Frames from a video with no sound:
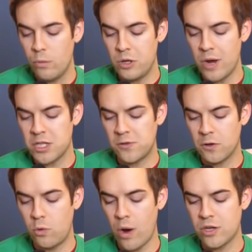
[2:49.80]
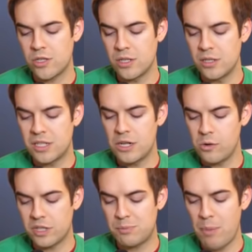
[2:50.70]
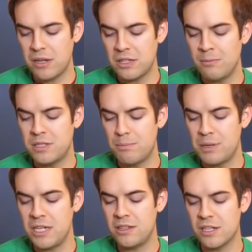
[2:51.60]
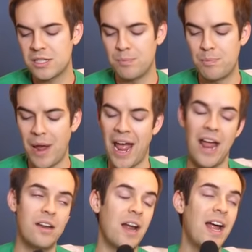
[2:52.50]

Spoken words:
When you ask for questions, do you expect them to be this bad?